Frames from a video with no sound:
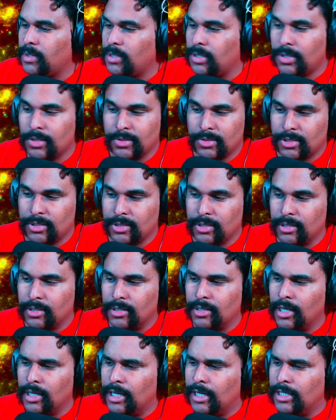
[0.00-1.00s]
Years
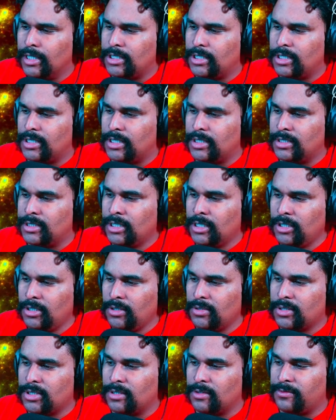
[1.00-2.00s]
later, she
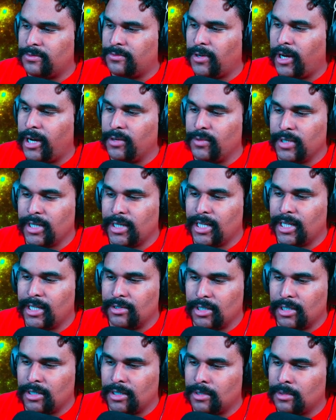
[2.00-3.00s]
continues to defy
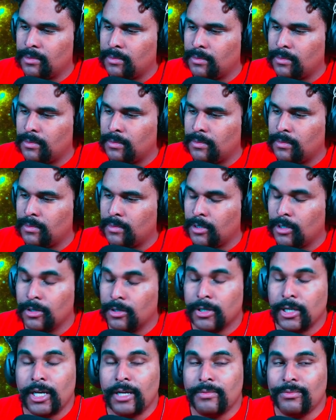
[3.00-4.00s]
reality. Her
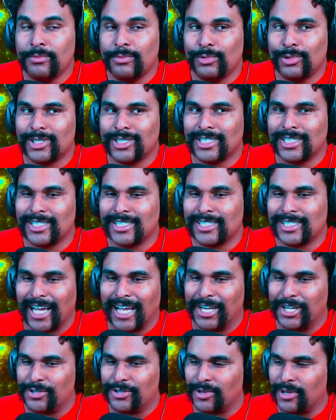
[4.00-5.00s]
name was
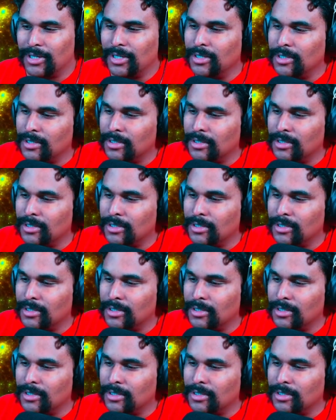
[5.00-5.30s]
Cassandra.